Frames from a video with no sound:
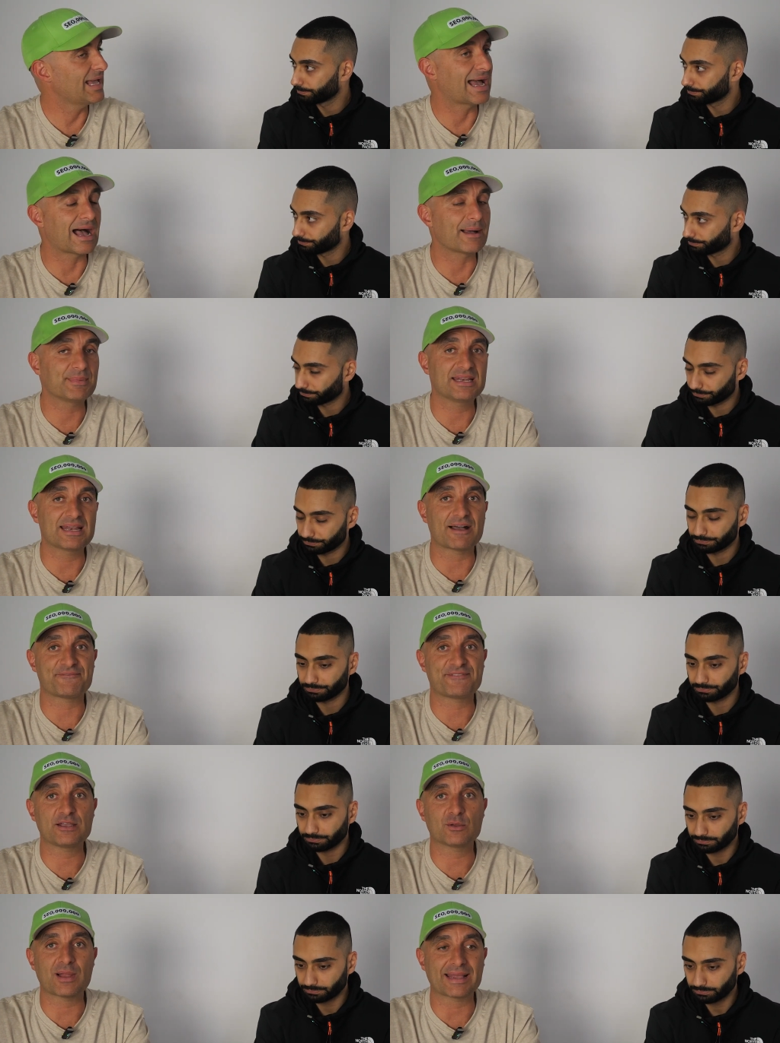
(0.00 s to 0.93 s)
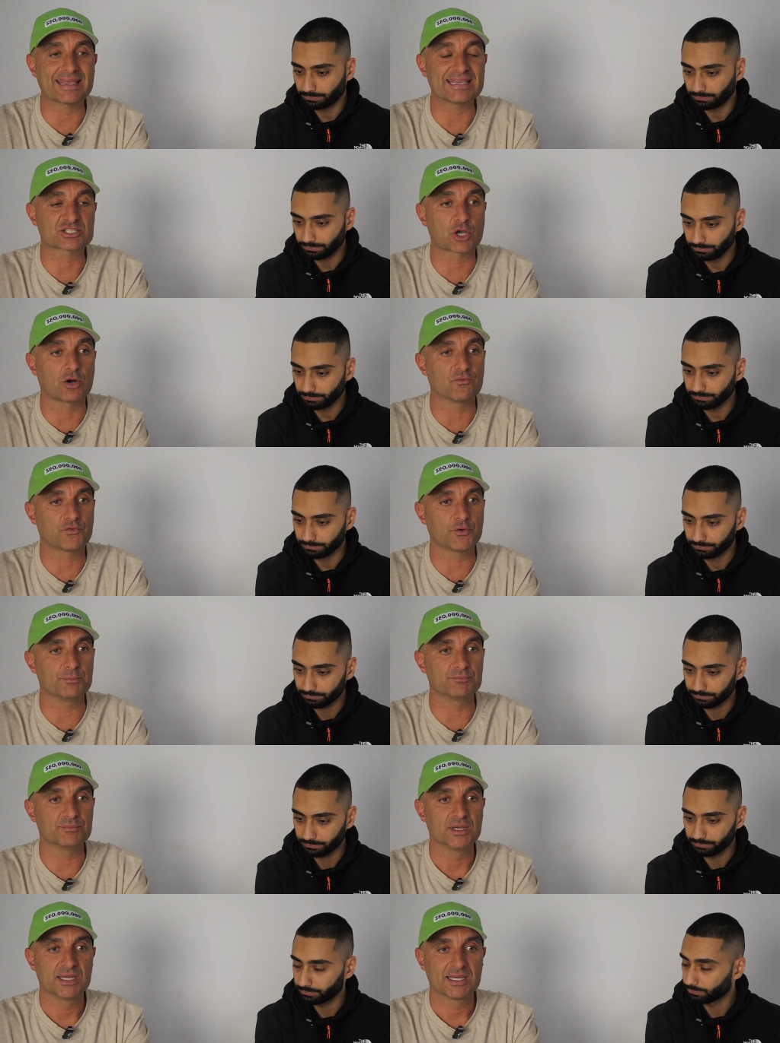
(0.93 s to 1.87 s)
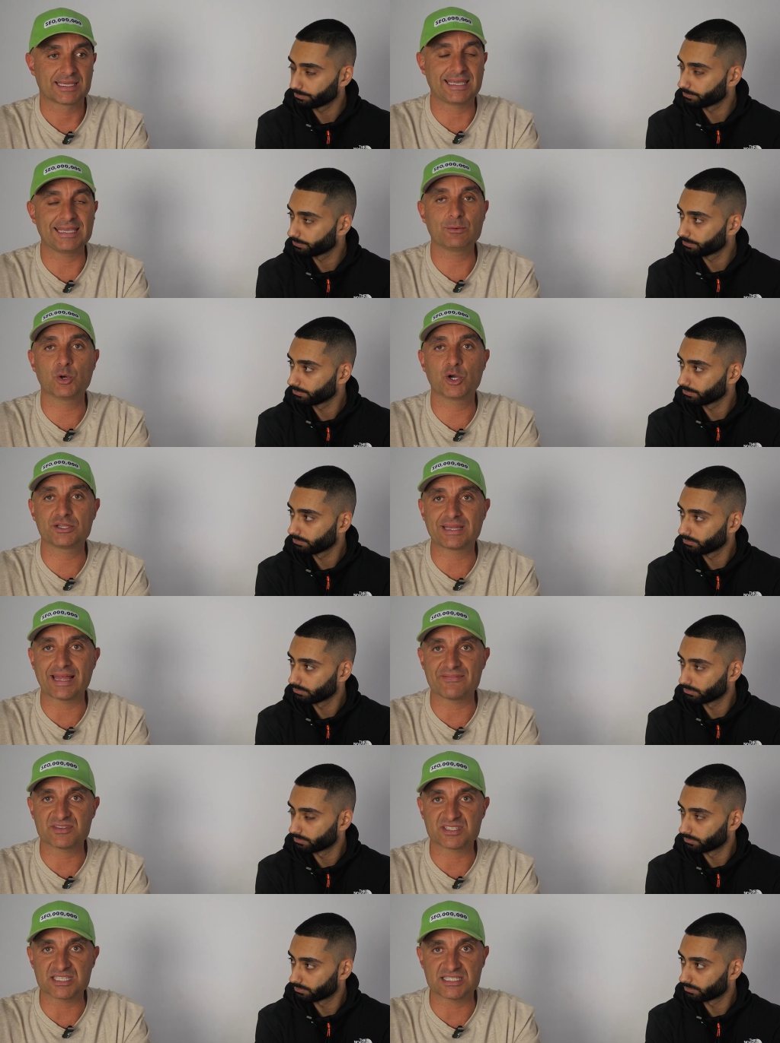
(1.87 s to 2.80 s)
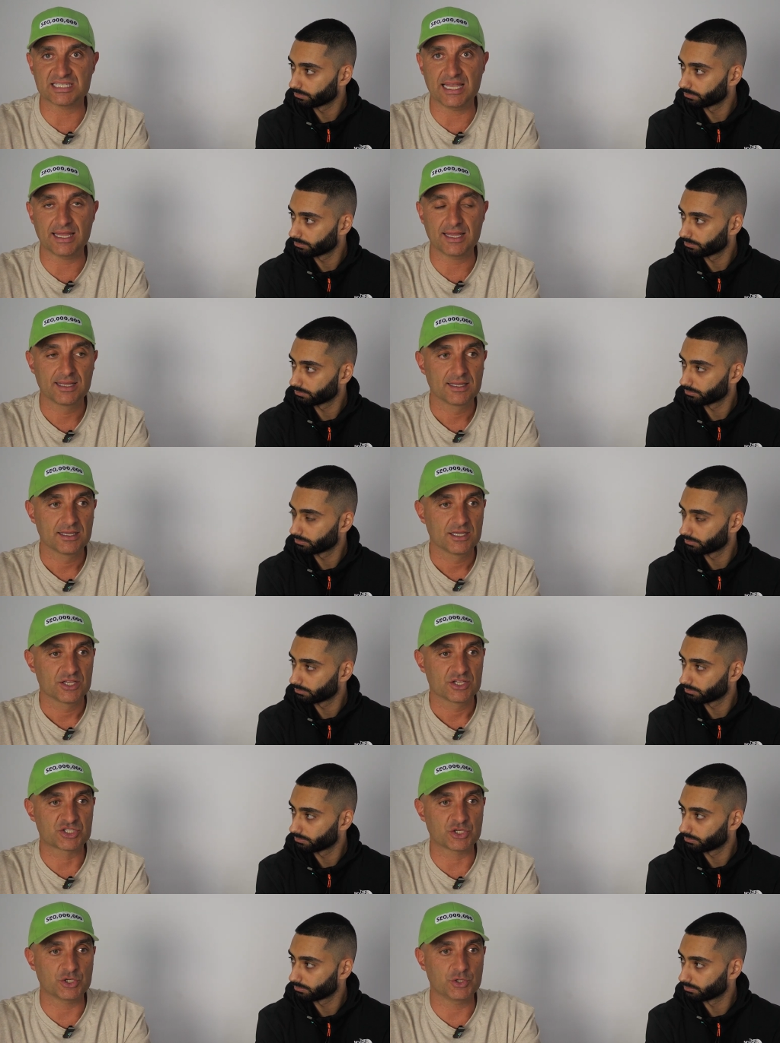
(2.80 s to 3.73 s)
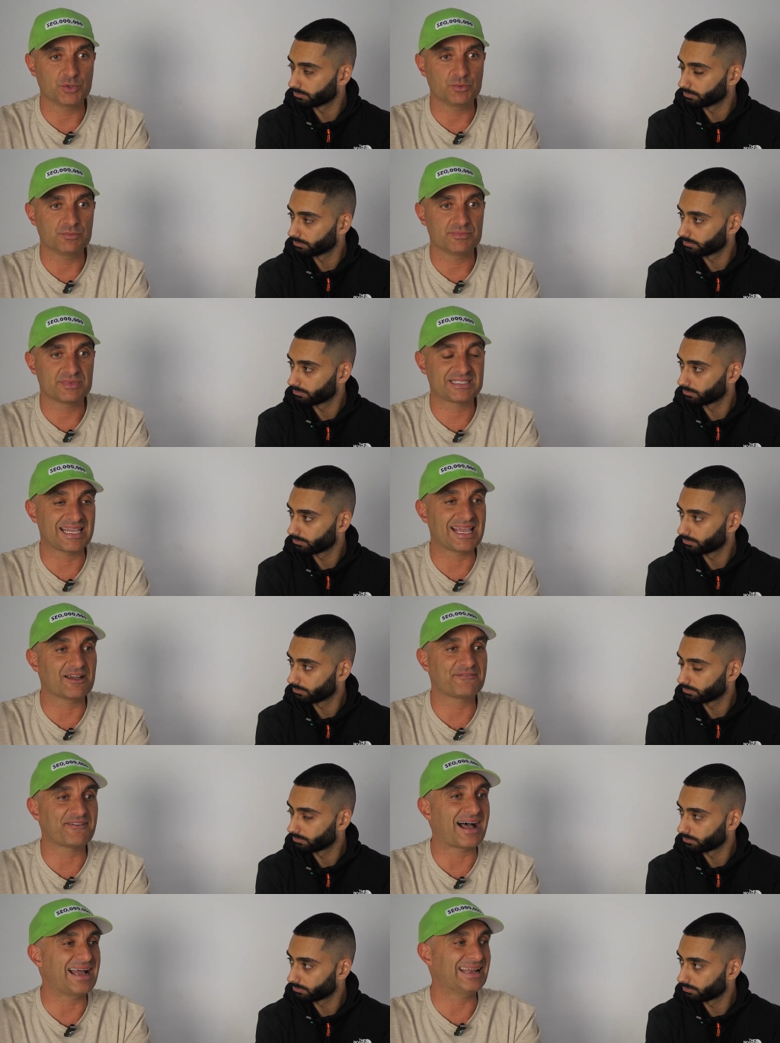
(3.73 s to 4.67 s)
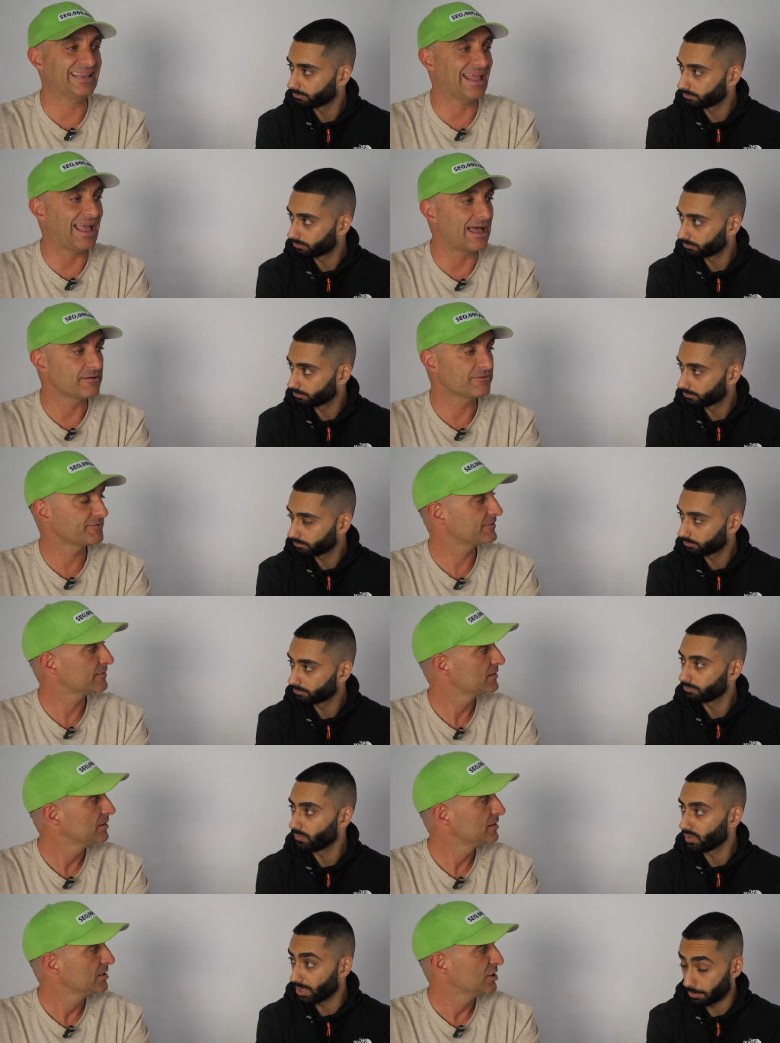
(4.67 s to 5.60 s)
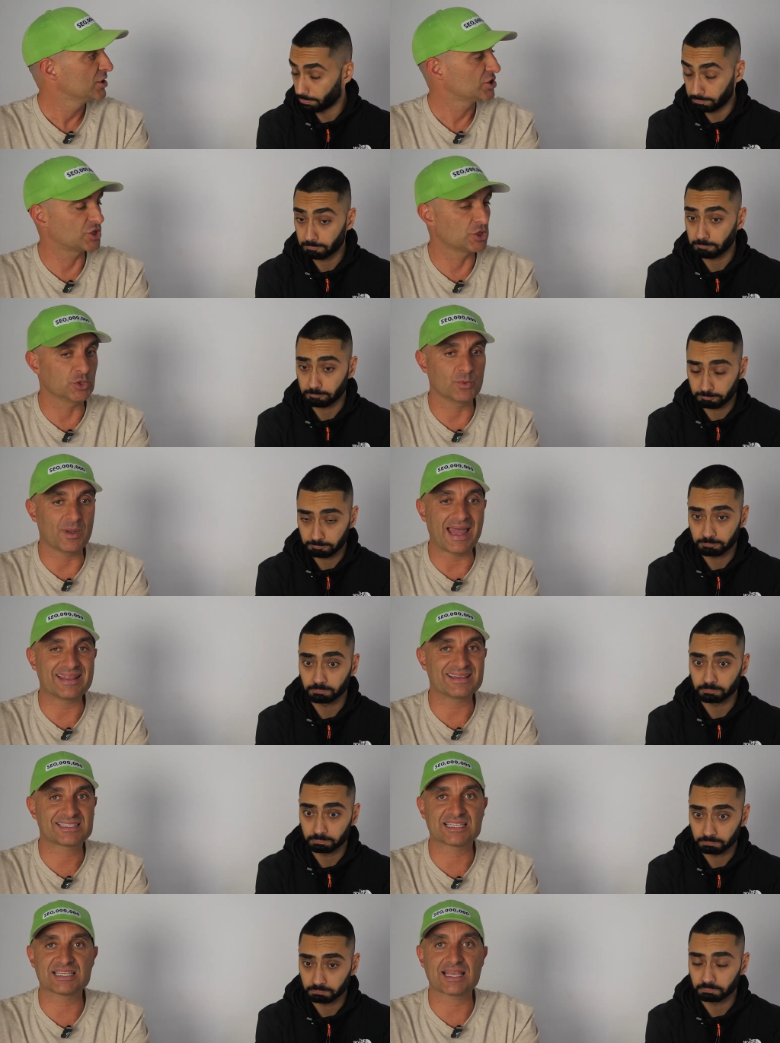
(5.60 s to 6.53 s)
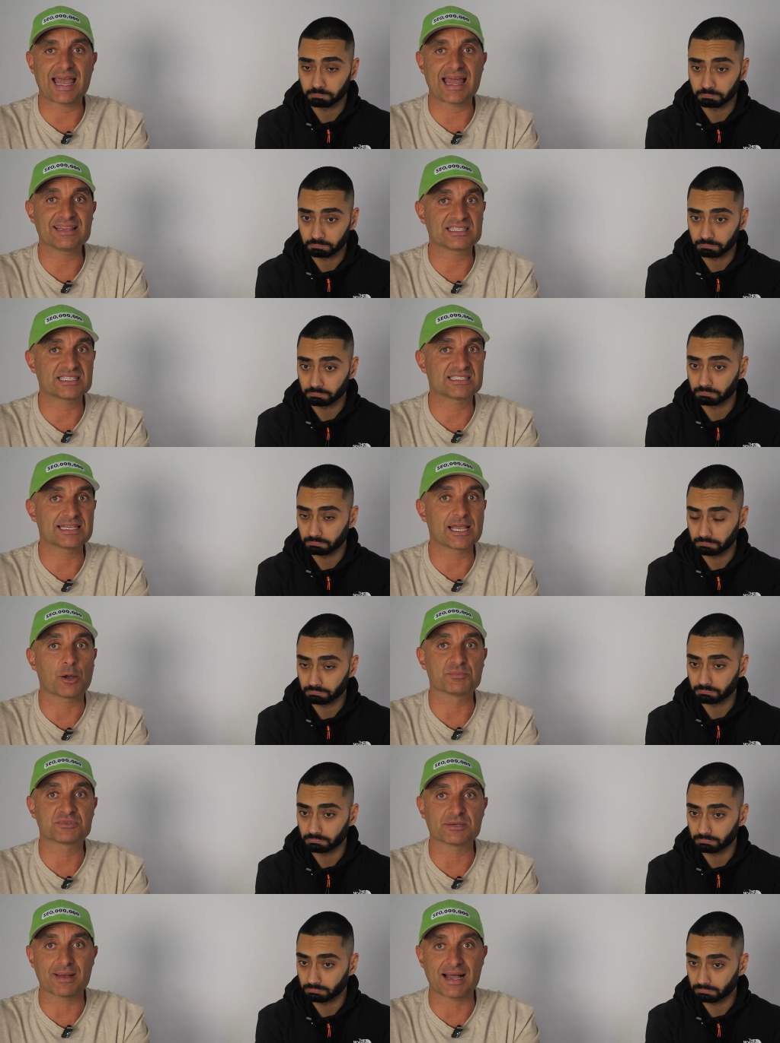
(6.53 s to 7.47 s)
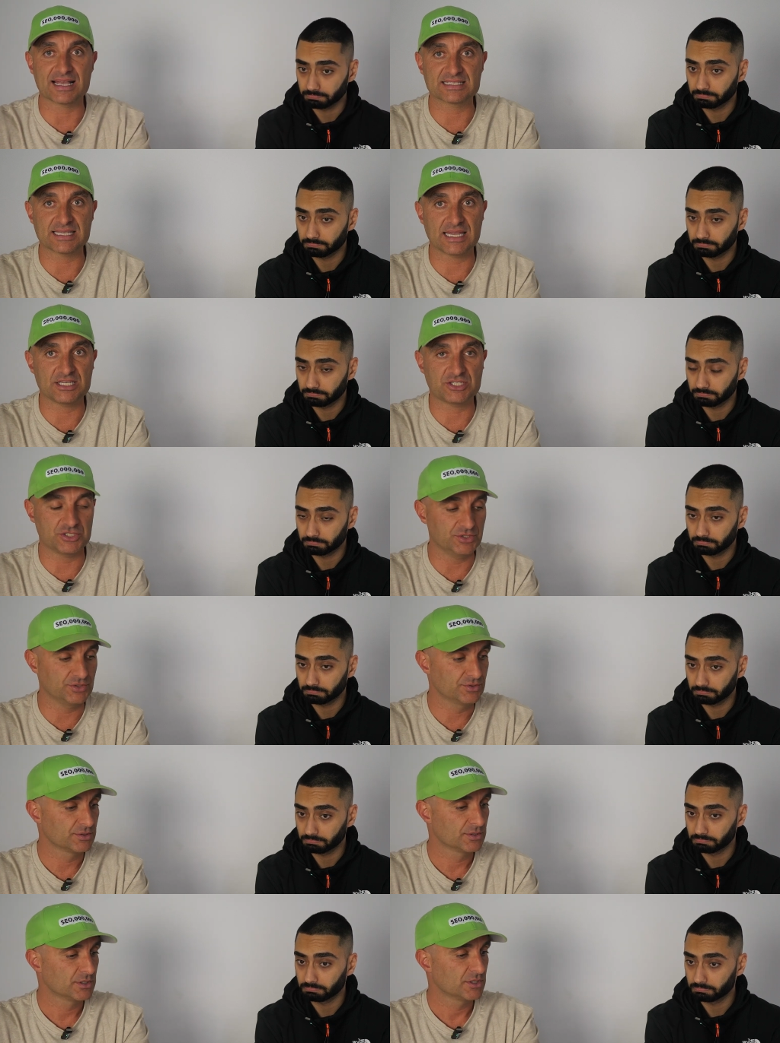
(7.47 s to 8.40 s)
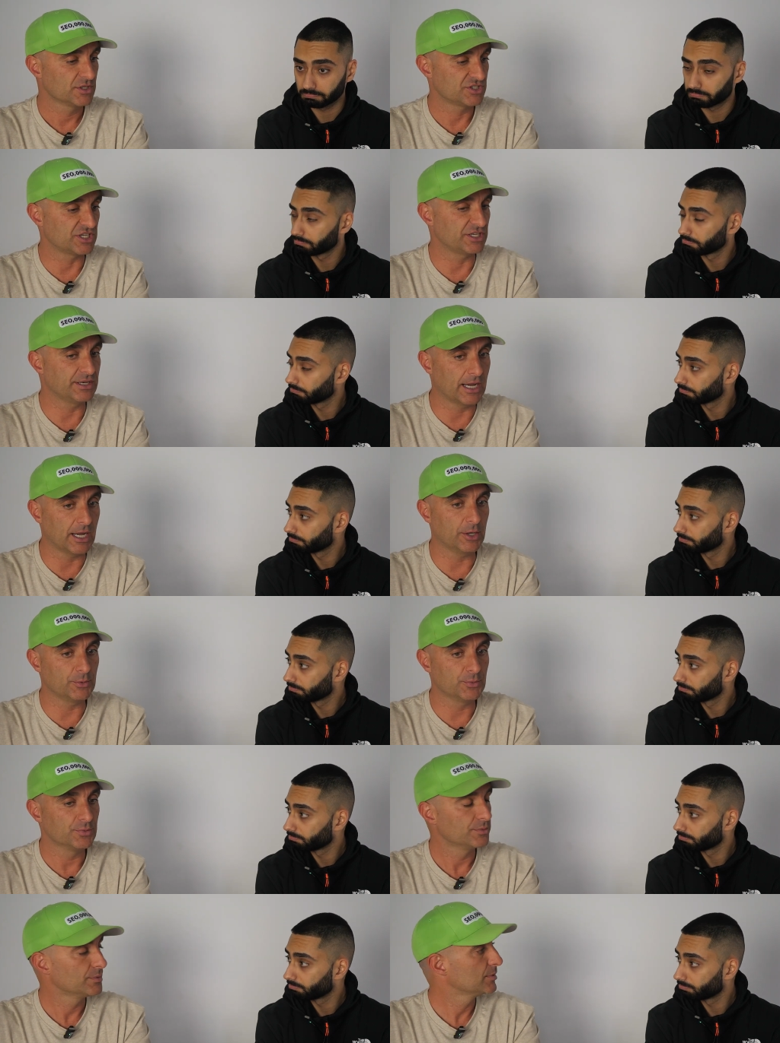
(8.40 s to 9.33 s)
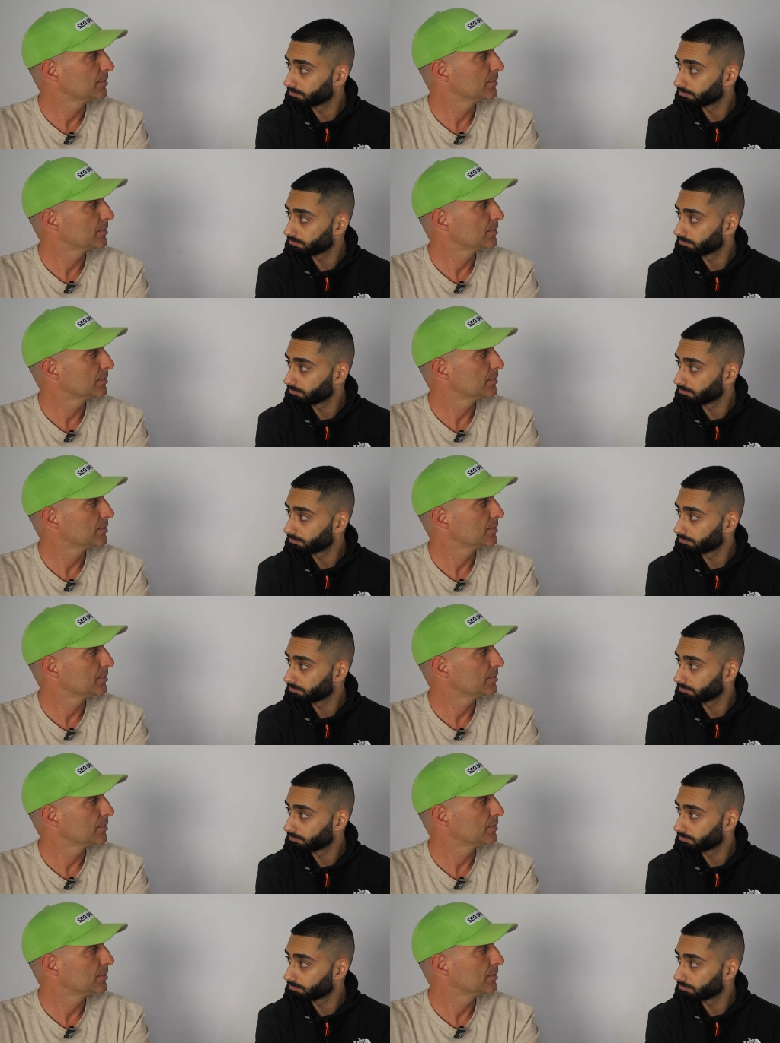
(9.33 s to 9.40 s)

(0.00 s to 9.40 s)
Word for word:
Speaker 1: Yeah. I mean, I feel like it's gone from keyword density to TF-IDF yep. to entity optimization to no